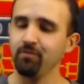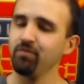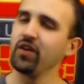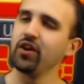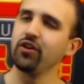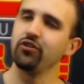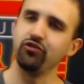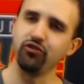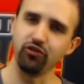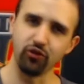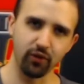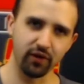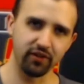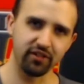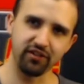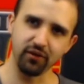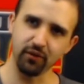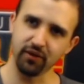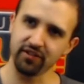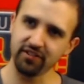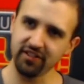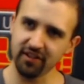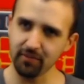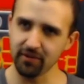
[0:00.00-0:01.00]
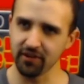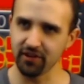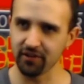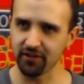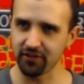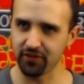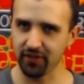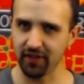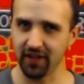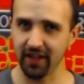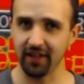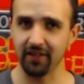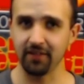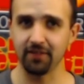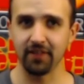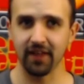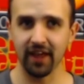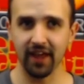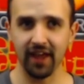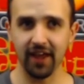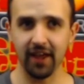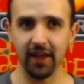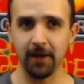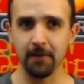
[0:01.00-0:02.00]
Druids do a similar thing.
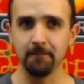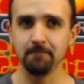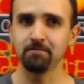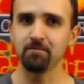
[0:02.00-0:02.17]
They